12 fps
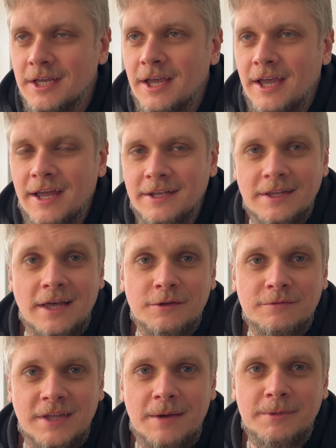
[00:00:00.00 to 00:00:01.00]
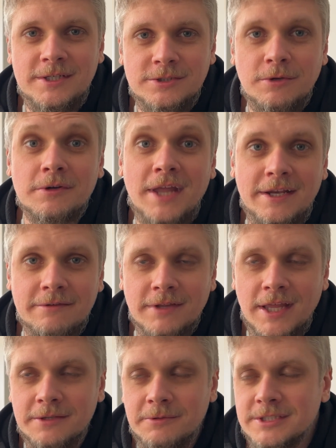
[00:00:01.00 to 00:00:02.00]
and none of them is your native
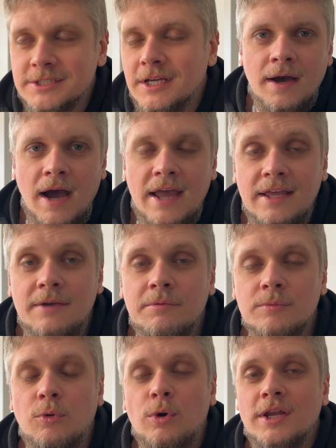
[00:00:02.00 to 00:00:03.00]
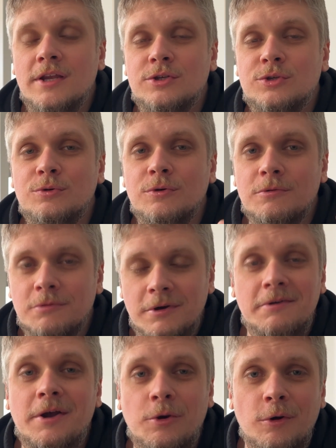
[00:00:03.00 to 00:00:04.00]
language. I even wanted to
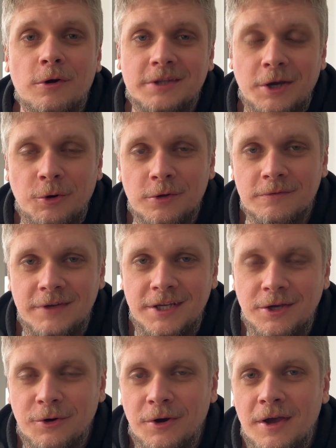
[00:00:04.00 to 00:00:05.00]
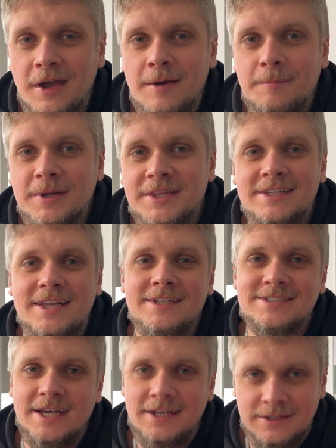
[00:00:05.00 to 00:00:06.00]
re-record the whole video, but then I
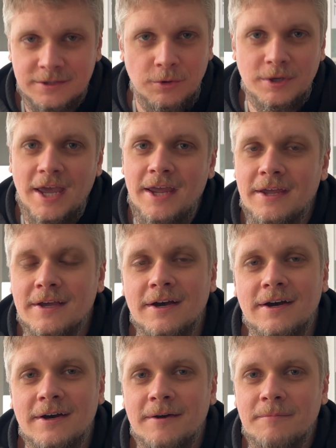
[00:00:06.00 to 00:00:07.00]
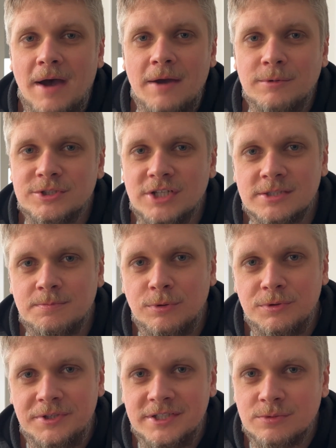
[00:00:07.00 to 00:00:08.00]
decided, okay, I will just
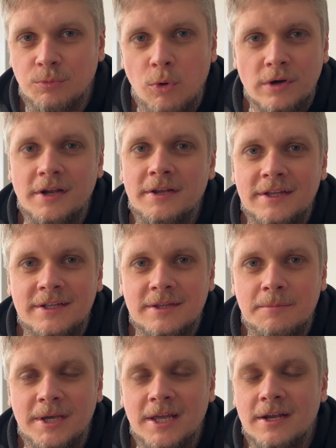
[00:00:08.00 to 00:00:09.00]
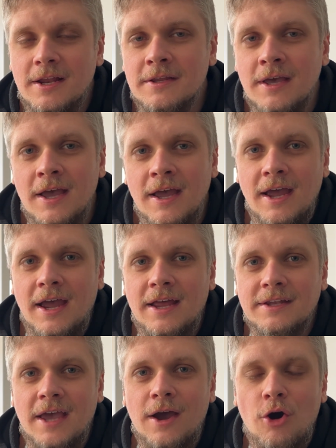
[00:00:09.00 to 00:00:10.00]
put this warning in the beginning
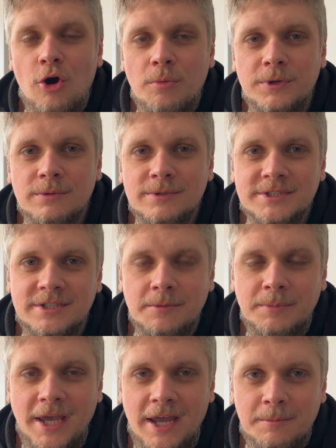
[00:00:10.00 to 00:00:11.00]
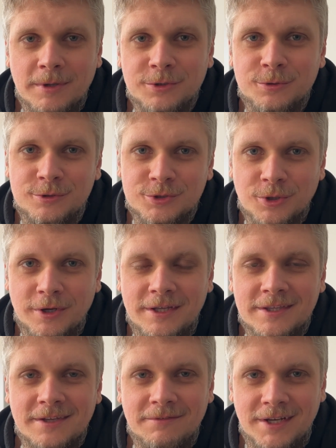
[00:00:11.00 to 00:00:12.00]
and I hope you will still be able to enjoy
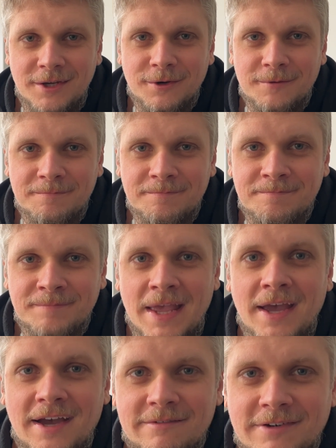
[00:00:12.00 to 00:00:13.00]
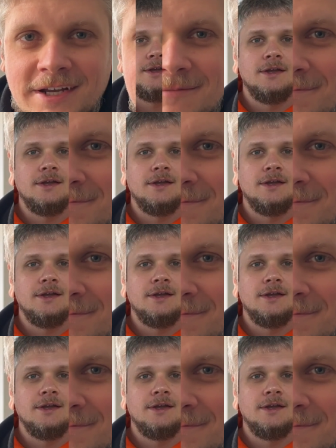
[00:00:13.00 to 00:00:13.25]
the video. Have fun.